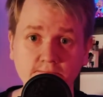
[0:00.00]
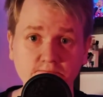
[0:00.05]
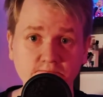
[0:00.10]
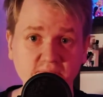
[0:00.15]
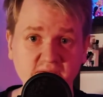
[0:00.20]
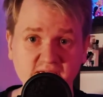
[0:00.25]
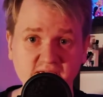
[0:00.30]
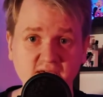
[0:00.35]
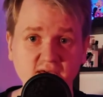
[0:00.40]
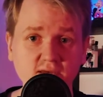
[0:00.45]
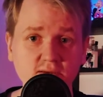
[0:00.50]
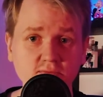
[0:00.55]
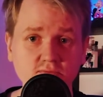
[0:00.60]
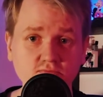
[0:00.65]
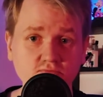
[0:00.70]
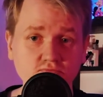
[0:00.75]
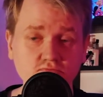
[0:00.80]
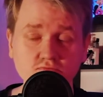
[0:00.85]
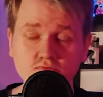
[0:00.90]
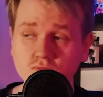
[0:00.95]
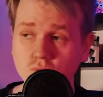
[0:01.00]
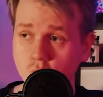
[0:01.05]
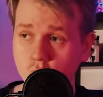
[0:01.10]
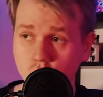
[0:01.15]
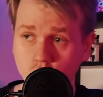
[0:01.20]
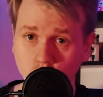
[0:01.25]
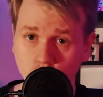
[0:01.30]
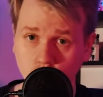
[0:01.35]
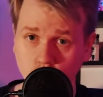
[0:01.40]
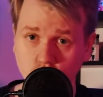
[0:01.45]
bigger
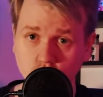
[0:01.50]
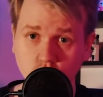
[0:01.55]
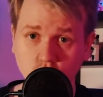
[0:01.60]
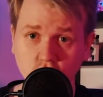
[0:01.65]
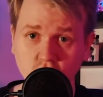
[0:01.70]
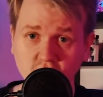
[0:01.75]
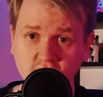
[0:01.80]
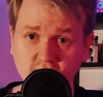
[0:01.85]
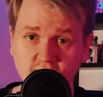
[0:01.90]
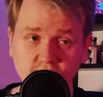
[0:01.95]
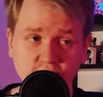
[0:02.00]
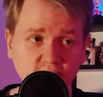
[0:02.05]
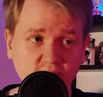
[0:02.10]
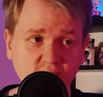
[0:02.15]
would work.